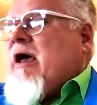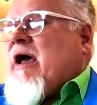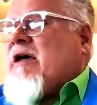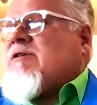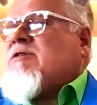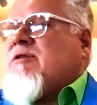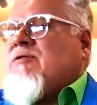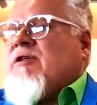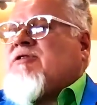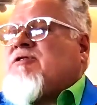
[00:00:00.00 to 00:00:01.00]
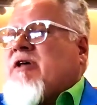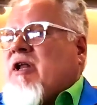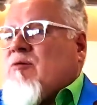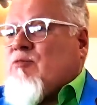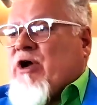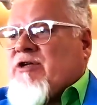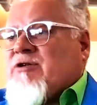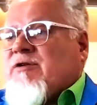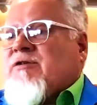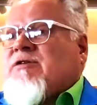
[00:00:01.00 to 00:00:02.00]
as the
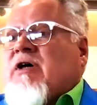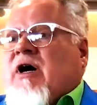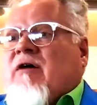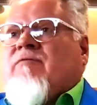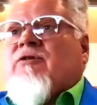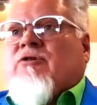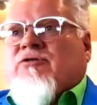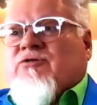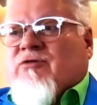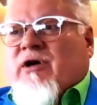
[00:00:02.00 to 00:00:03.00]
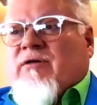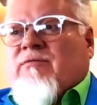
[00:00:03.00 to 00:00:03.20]
celebrations of Ustra,